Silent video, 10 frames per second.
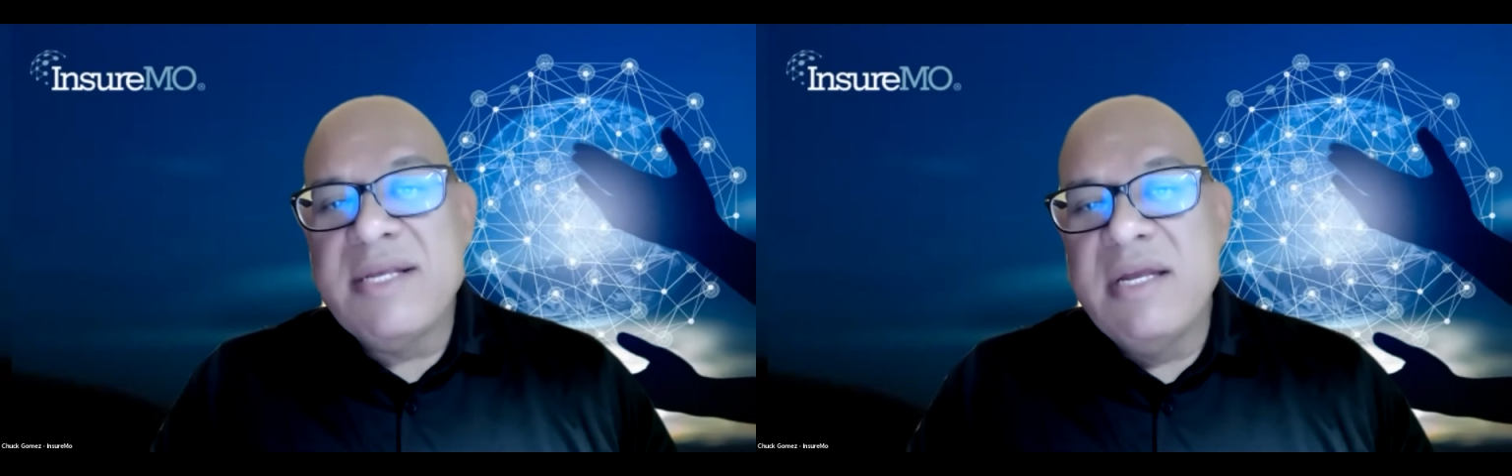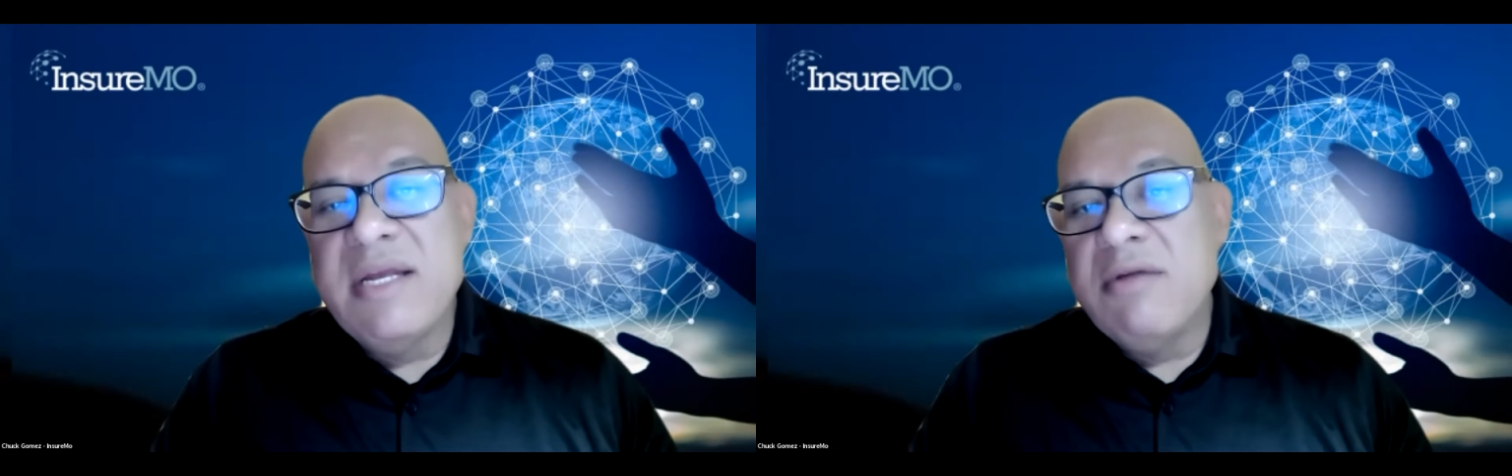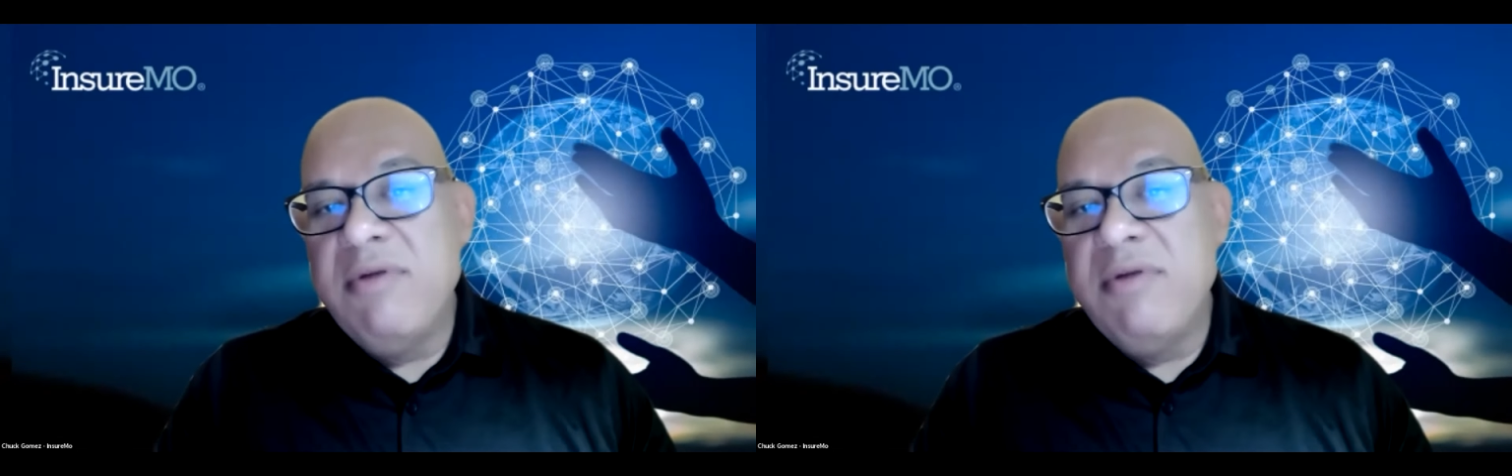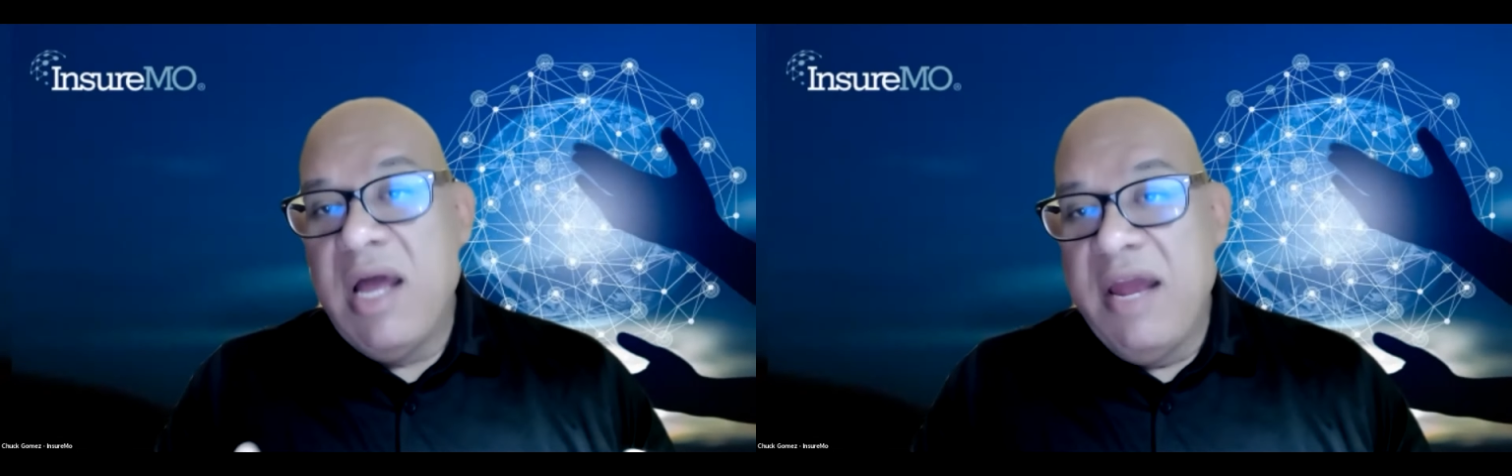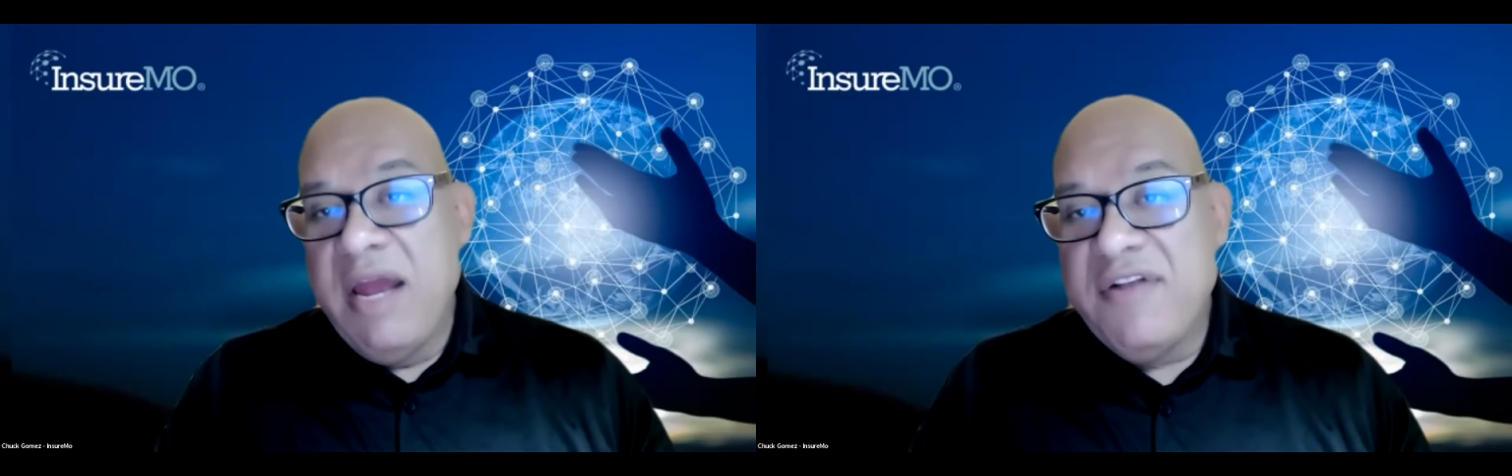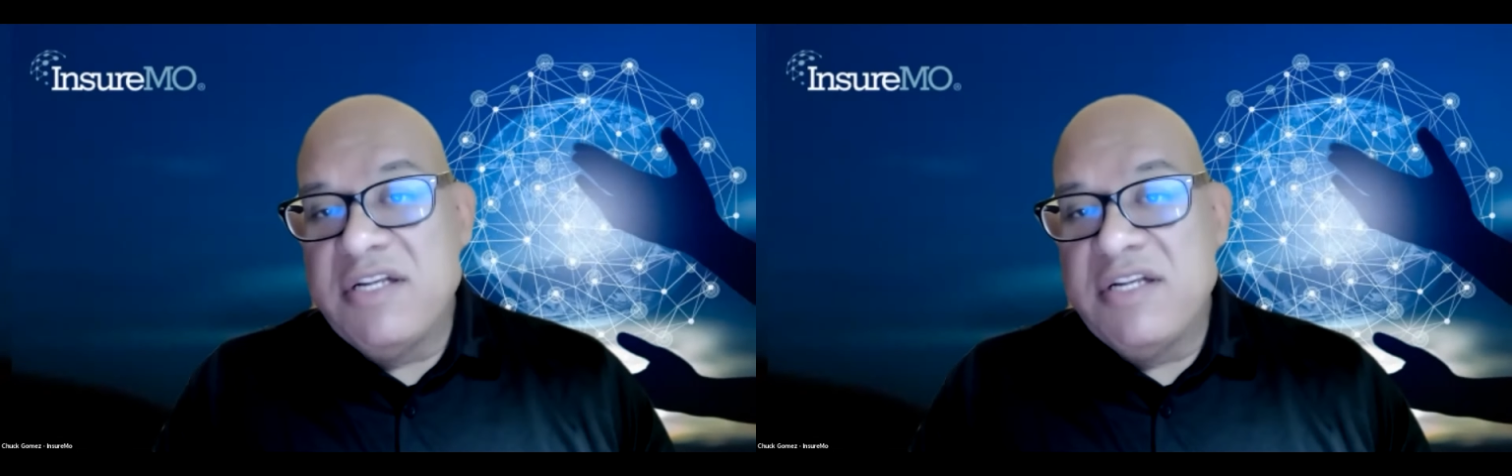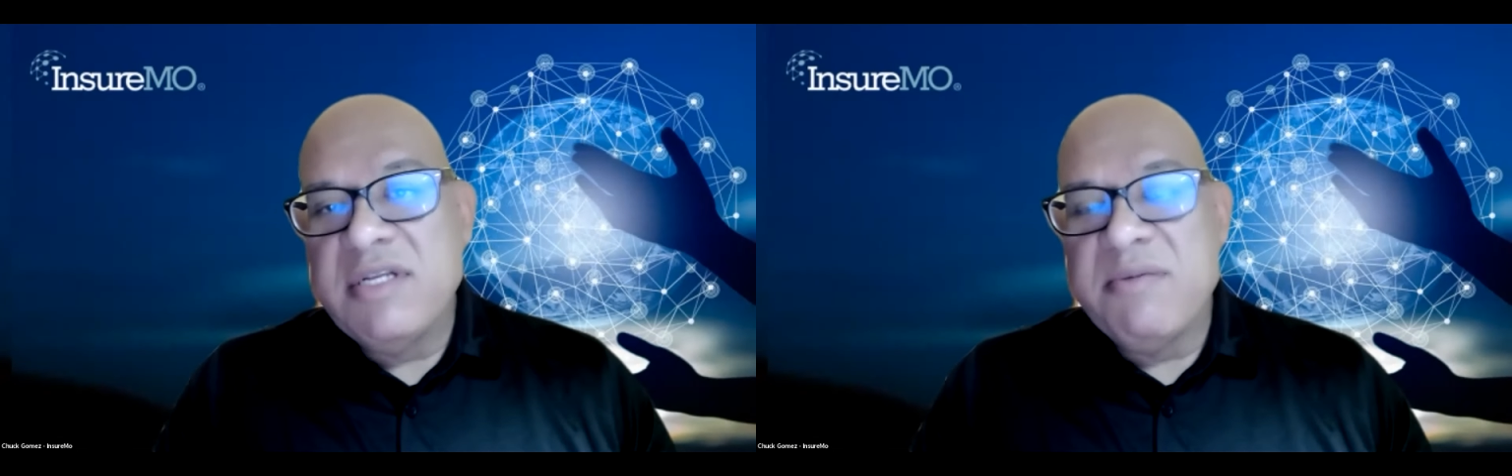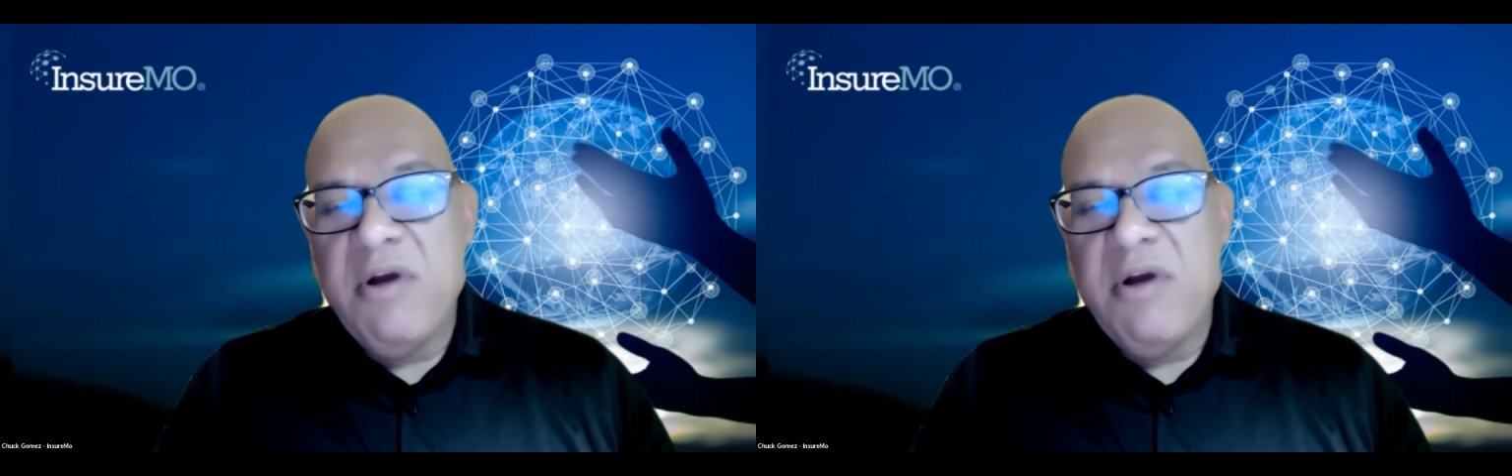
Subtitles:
including life insurance